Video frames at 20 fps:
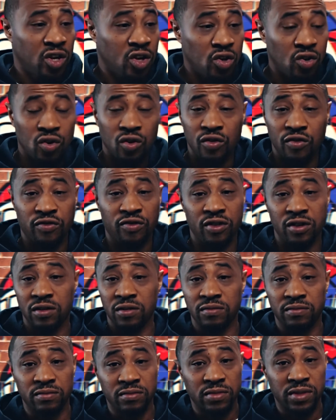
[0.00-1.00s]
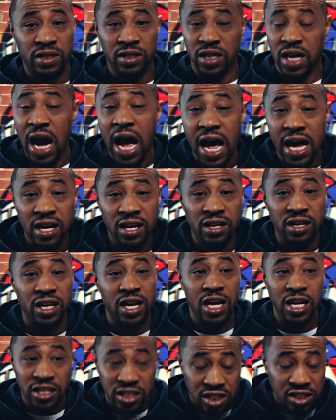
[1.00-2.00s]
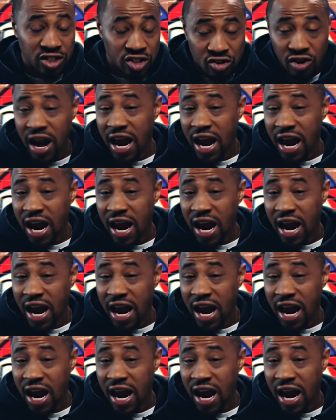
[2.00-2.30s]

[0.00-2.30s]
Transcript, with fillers: You know, from Ghana, they just